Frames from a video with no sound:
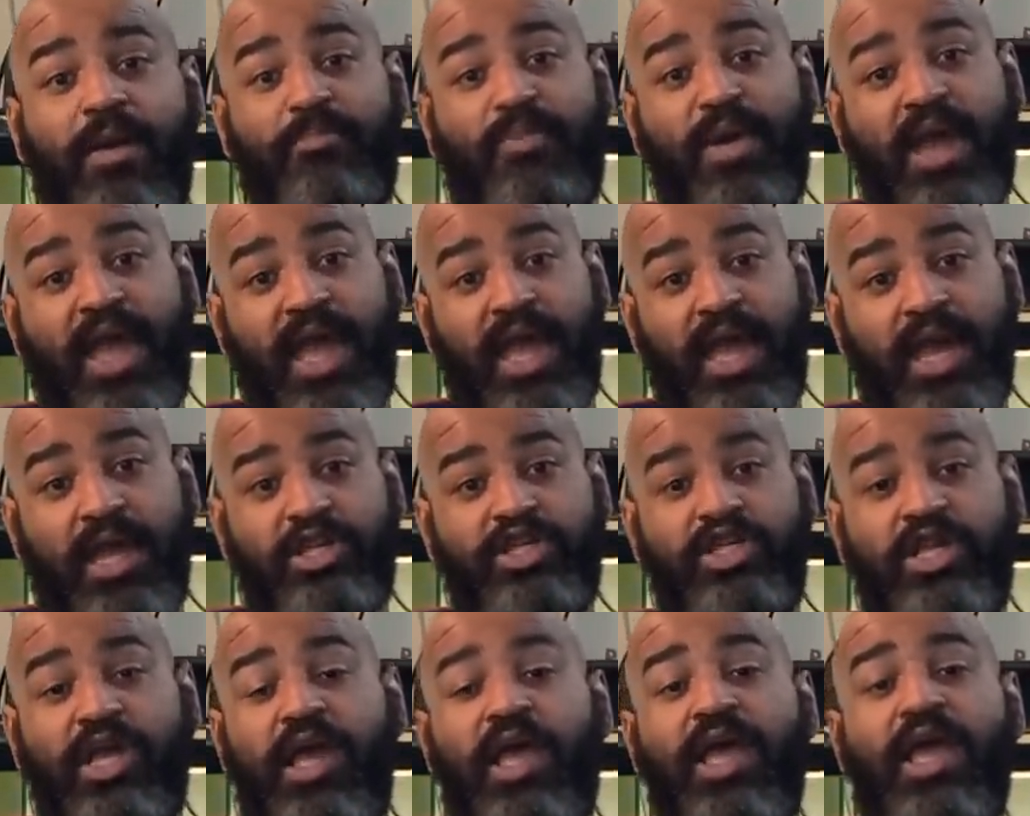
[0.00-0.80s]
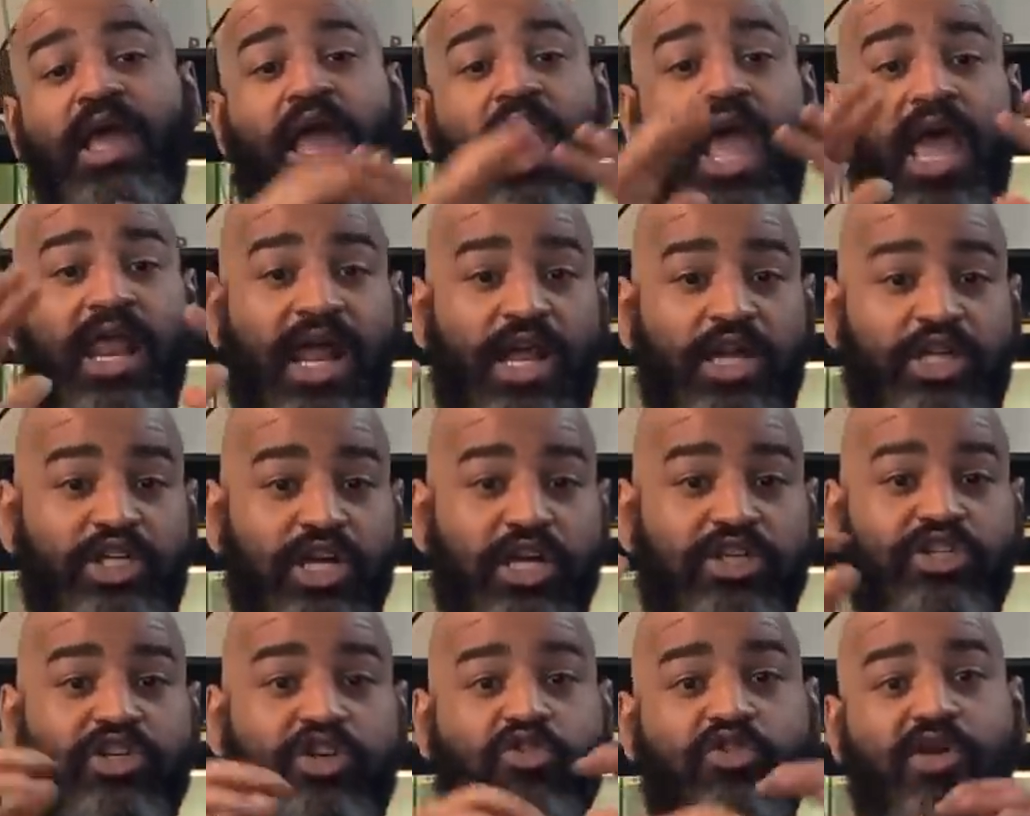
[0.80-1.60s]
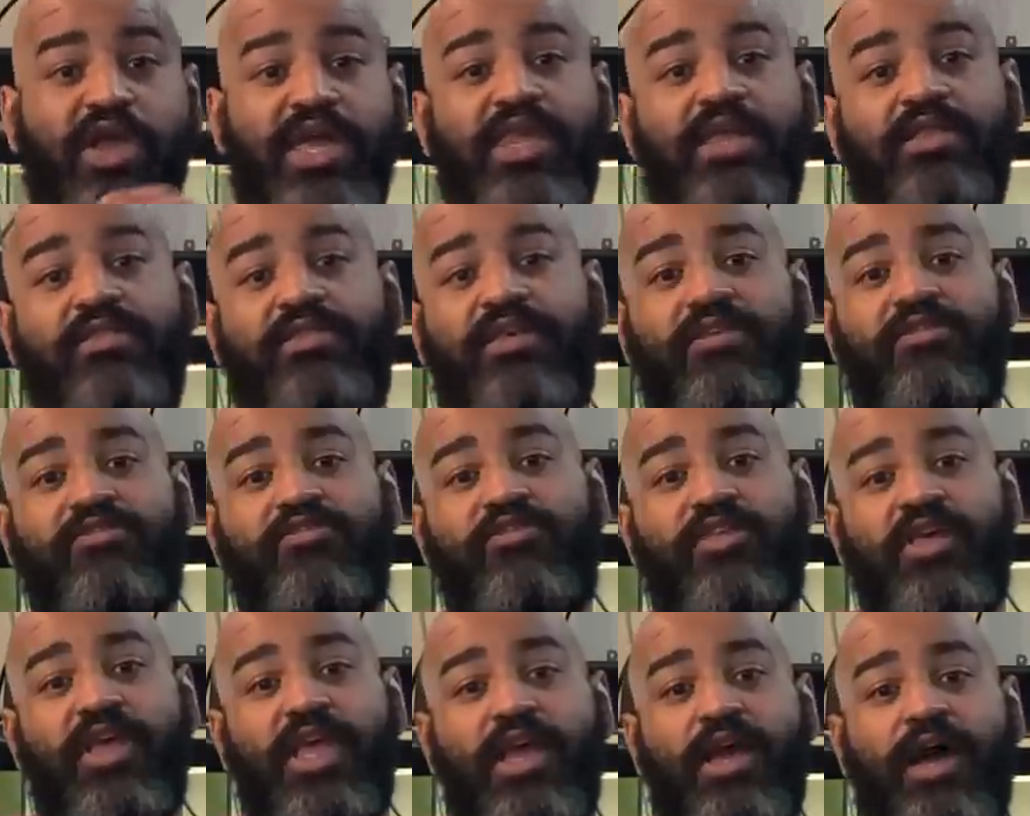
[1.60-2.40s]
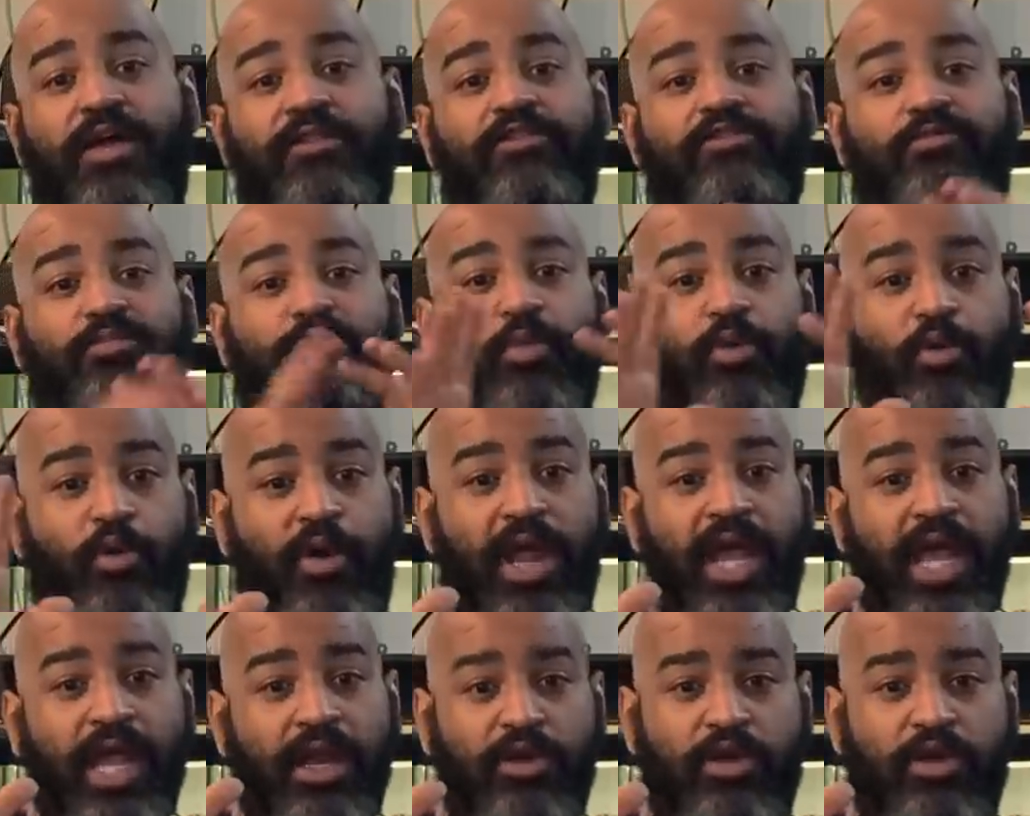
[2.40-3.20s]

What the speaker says: page. And I just created this thing on this brand